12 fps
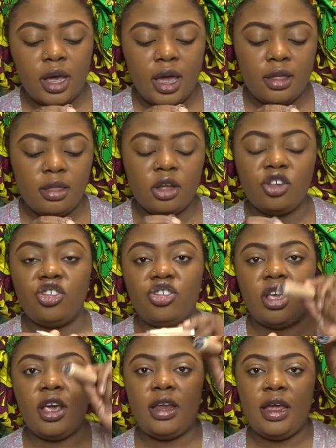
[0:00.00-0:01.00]
and the
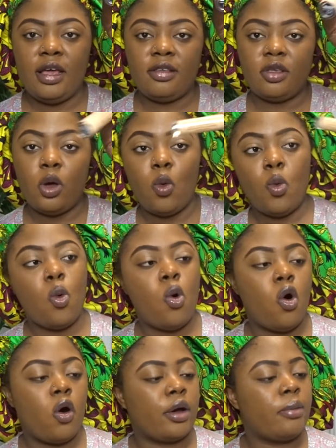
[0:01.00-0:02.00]
shade is
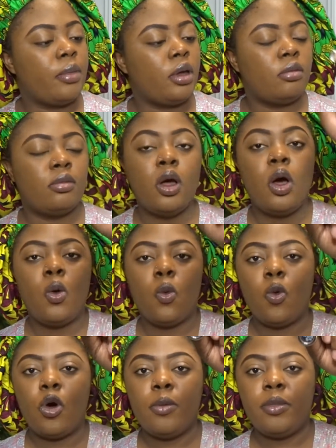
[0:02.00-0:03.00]
warm
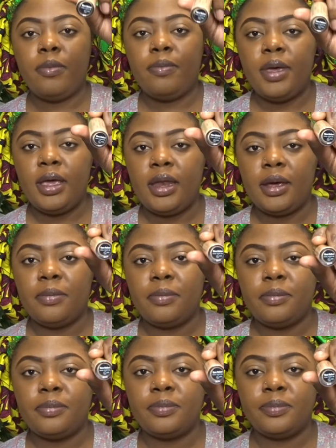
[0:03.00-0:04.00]

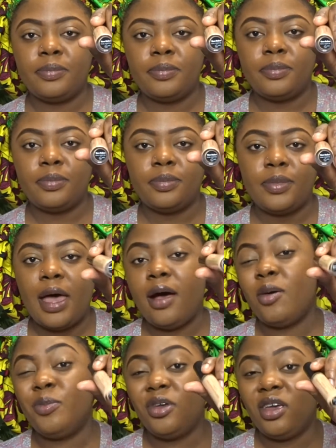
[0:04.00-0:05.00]
medium. I
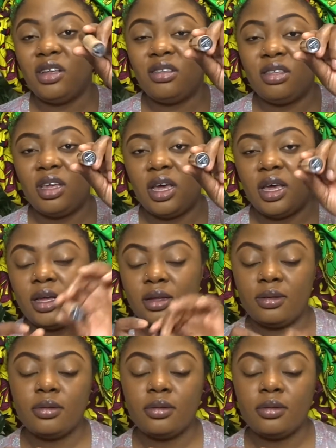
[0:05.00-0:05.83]
hope you can see it.